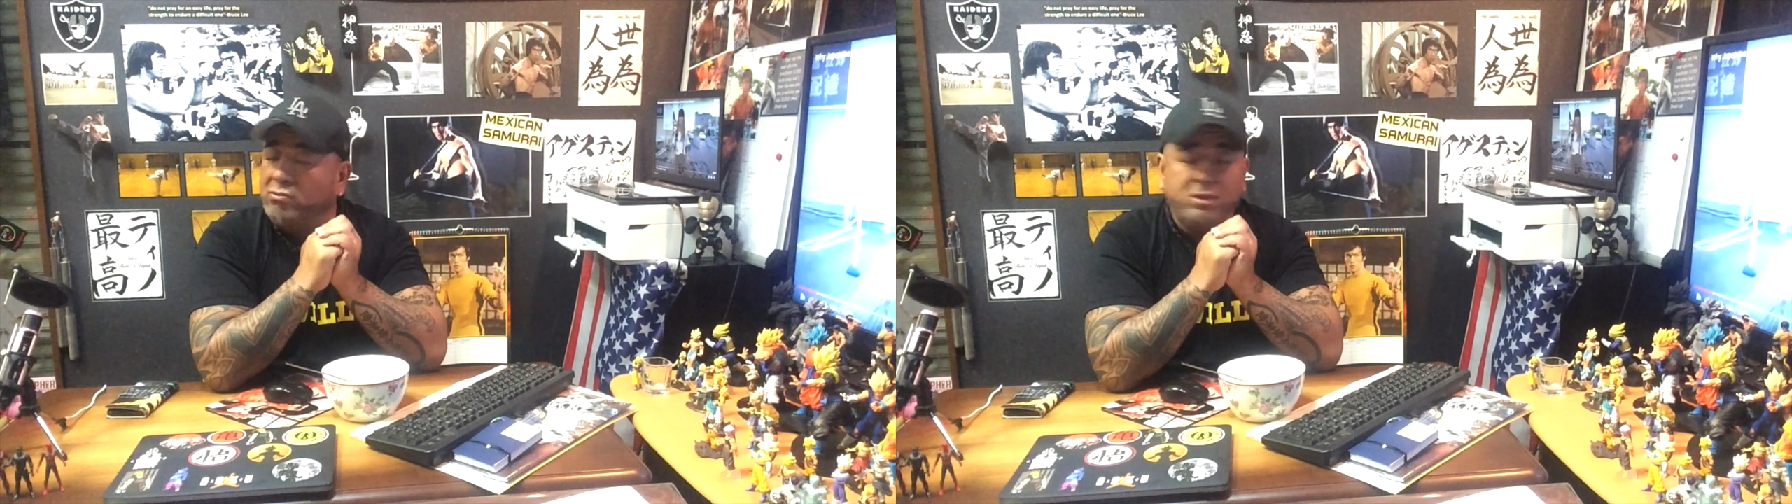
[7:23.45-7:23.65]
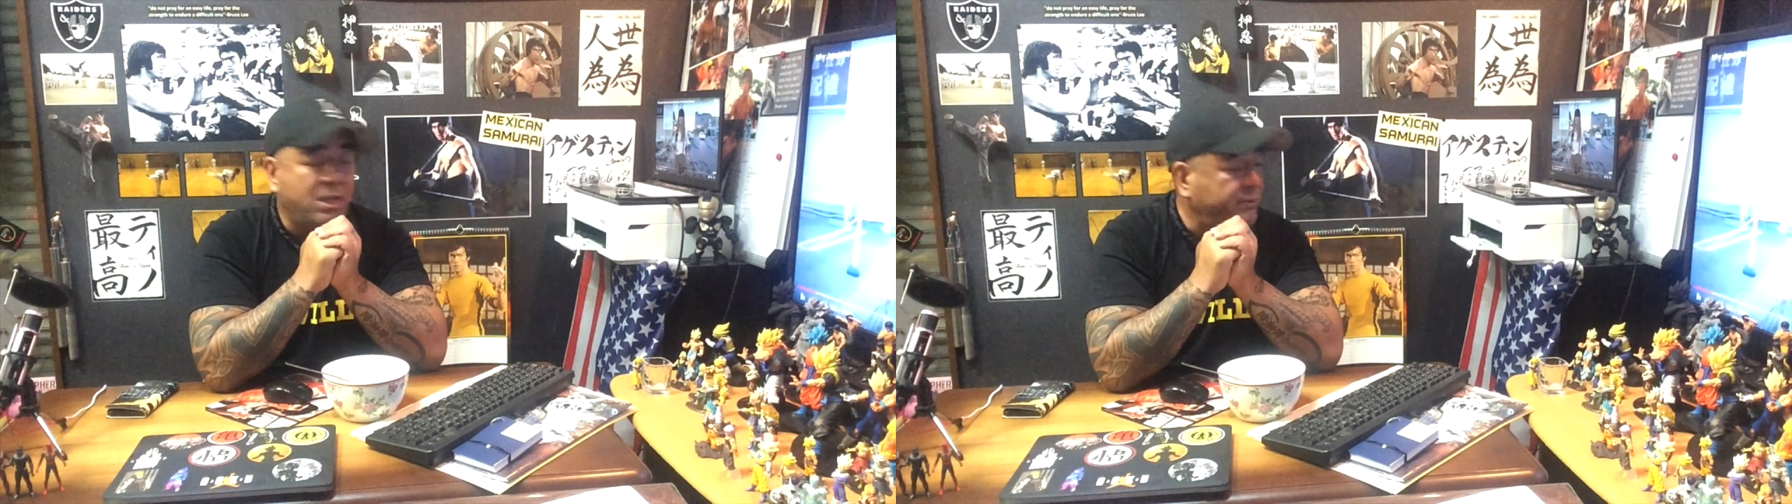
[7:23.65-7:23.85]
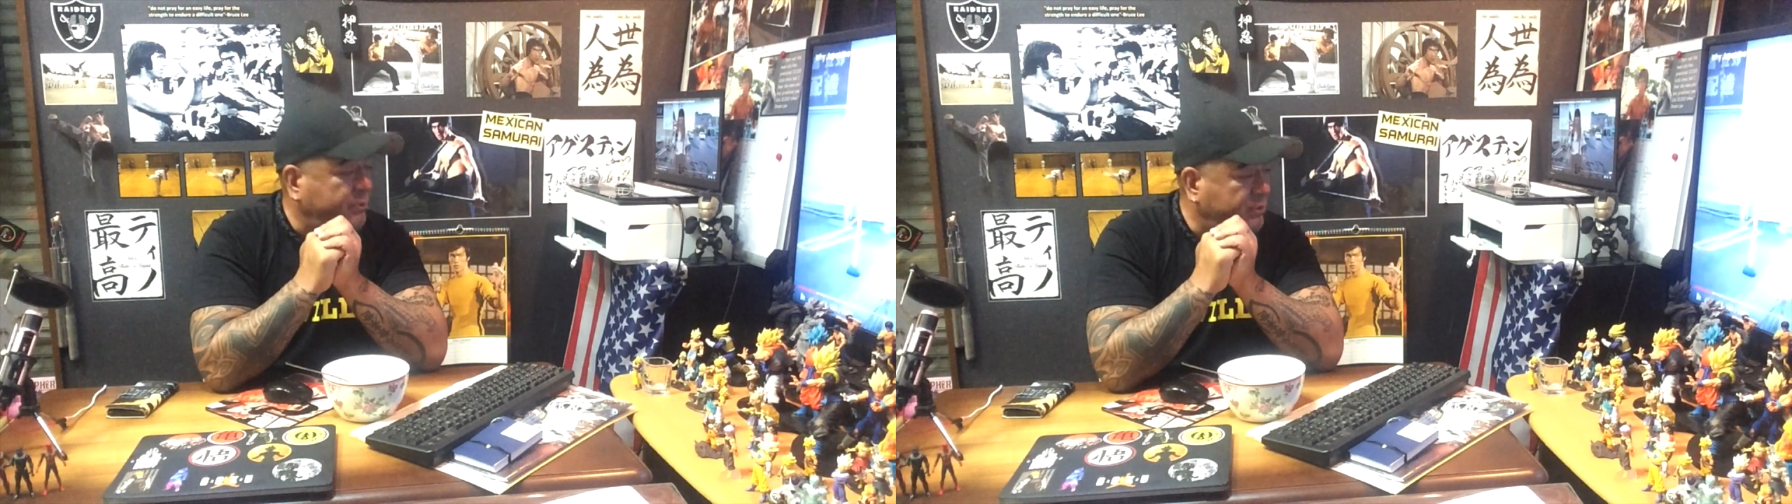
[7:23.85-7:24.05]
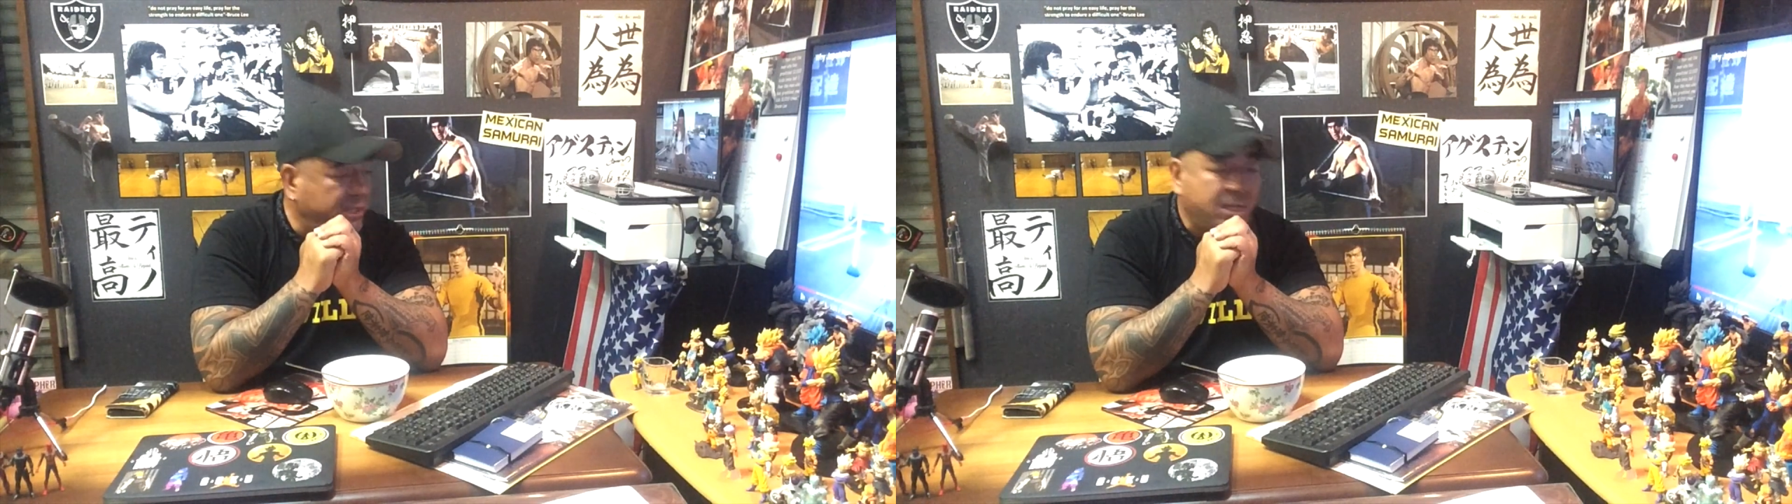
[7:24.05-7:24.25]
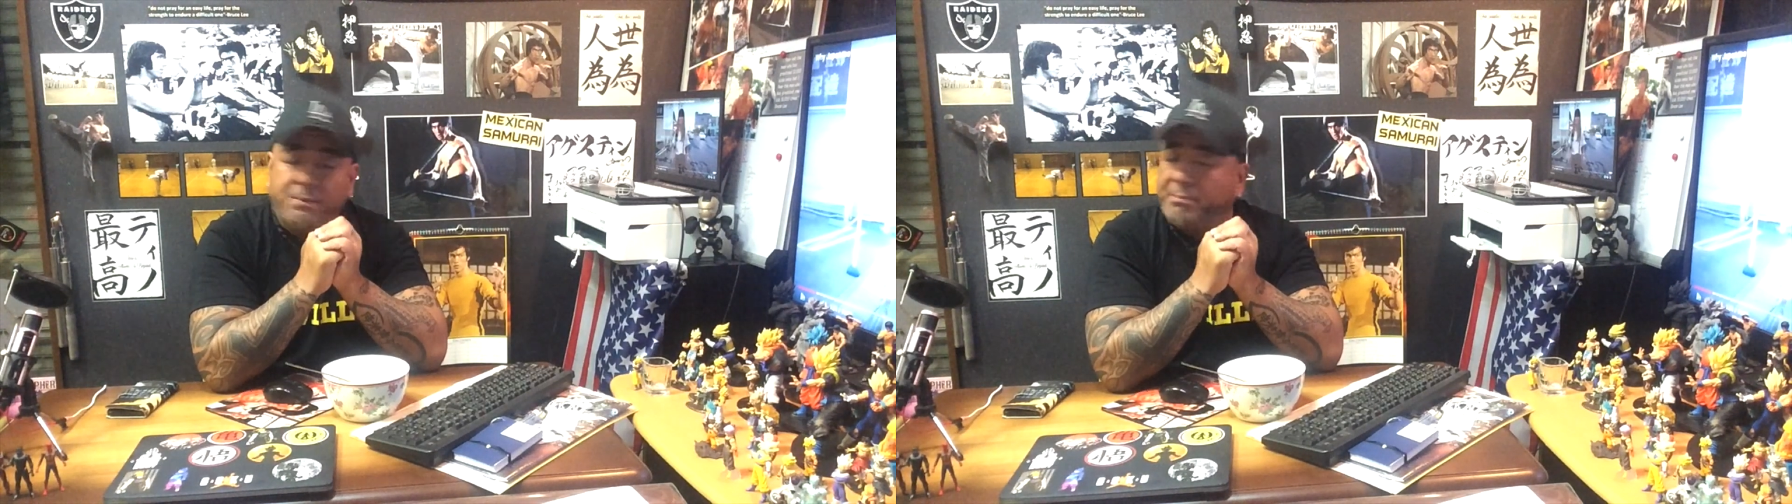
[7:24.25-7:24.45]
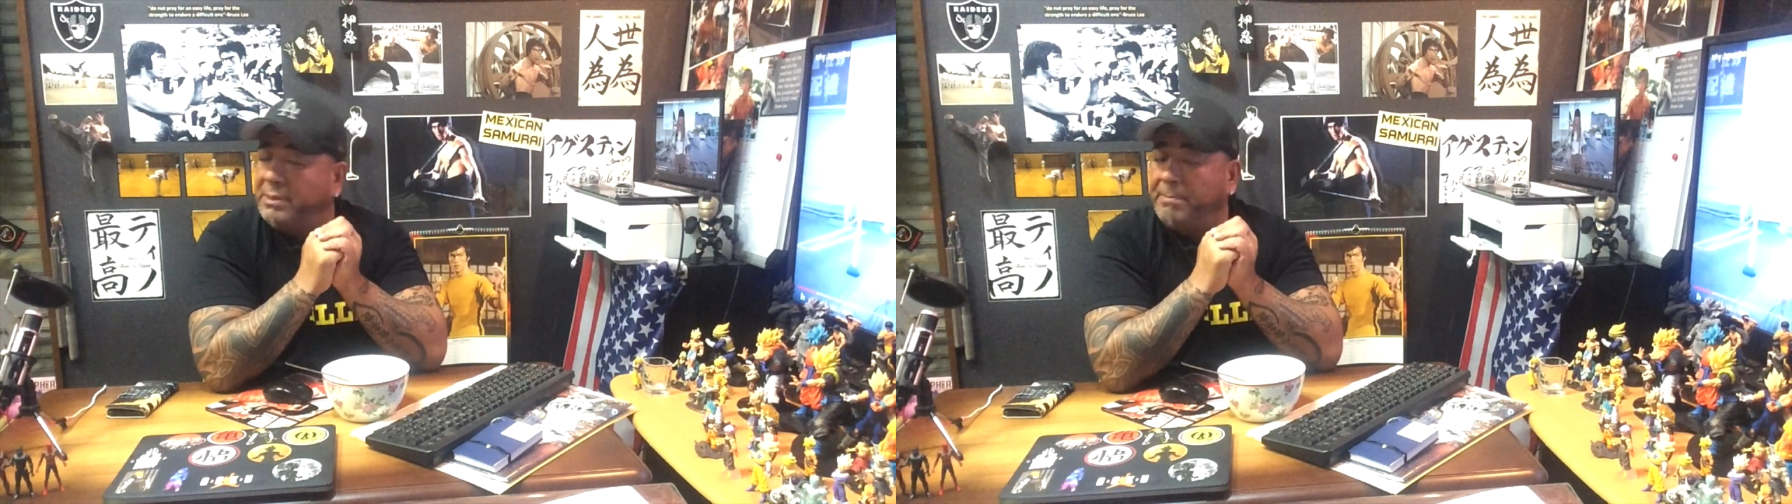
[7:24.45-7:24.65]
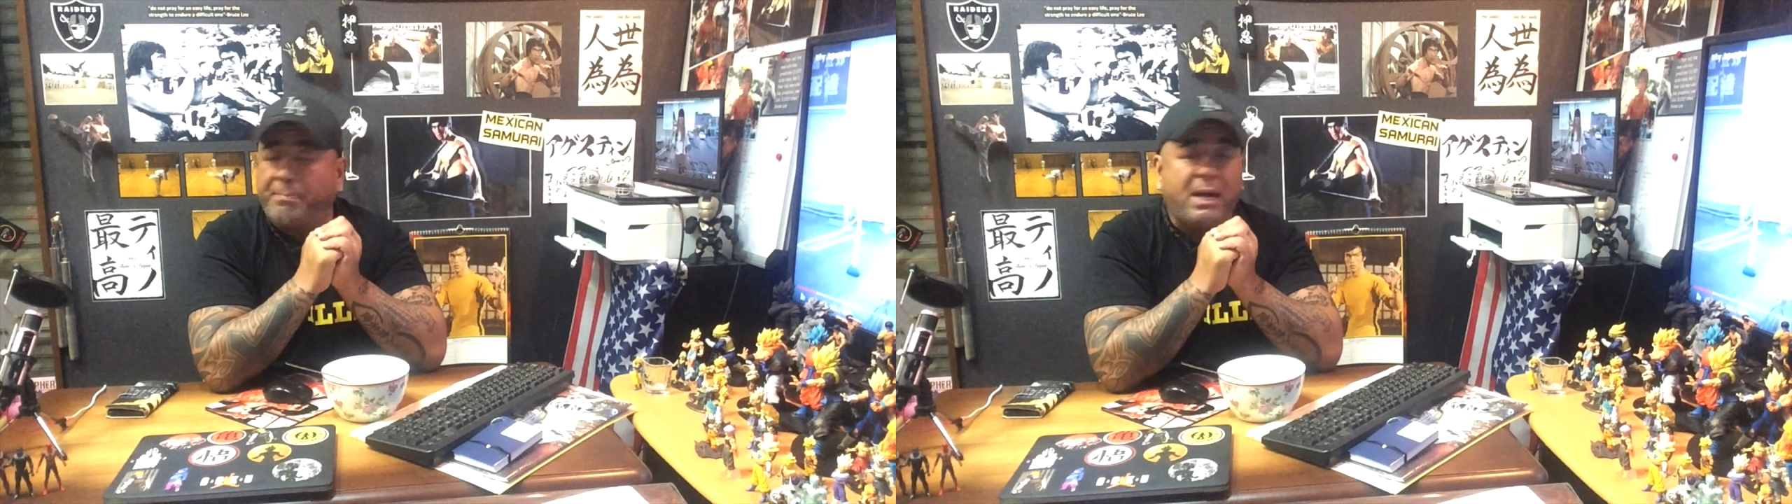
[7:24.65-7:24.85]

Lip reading: nothing but